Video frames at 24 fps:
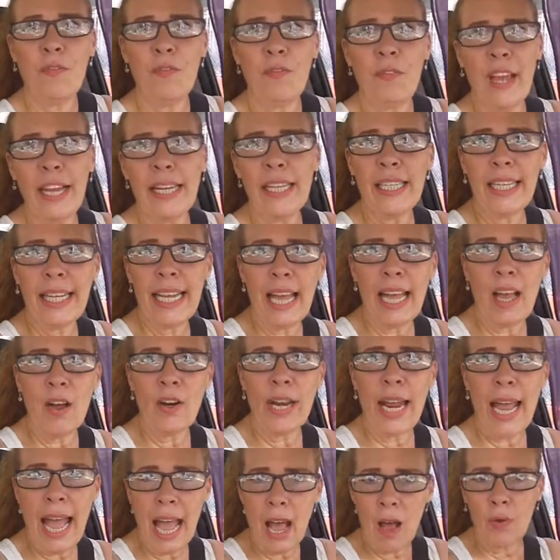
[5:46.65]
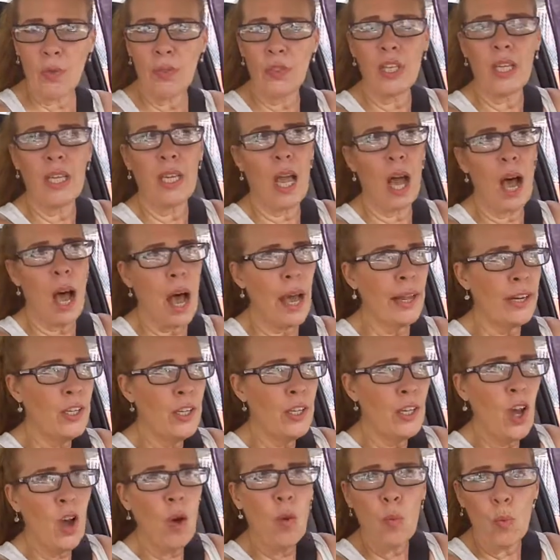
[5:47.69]
I, uh,
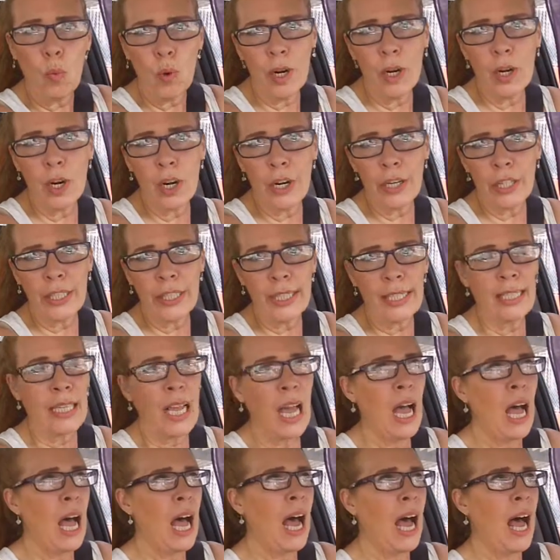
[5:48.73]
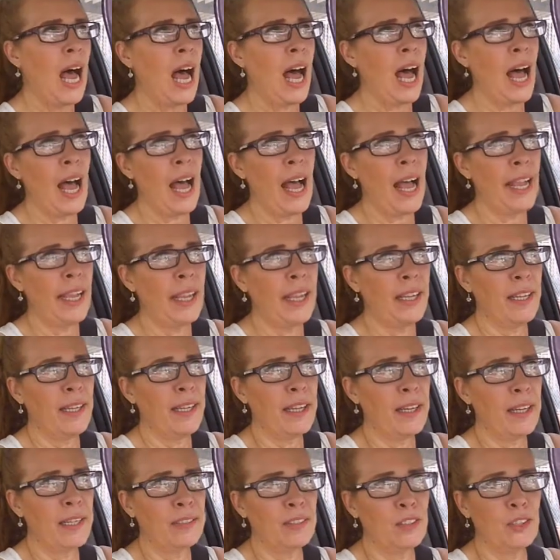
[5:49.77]
I'm very much looking forward to that because
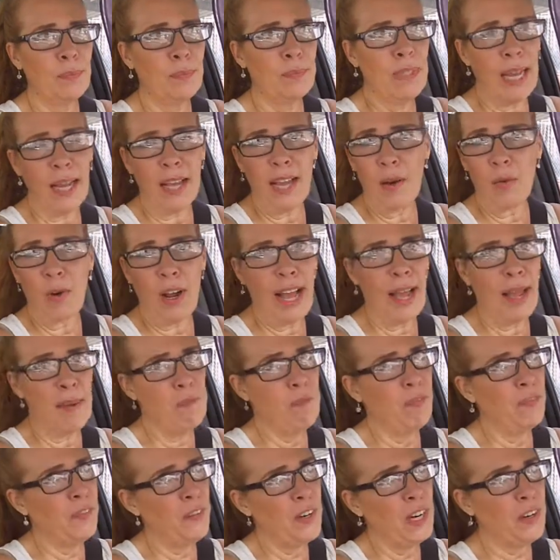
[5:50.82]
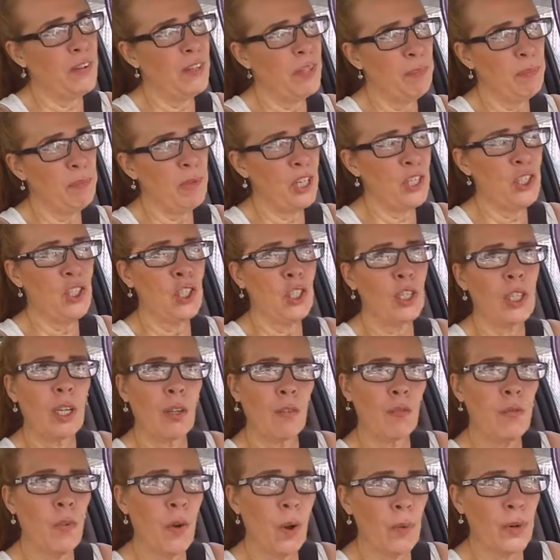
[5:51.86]
I know a lot of people like to vlog in their
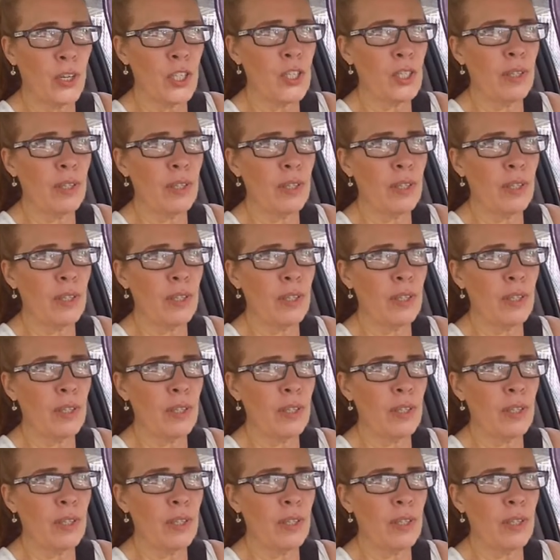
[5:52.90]
cars.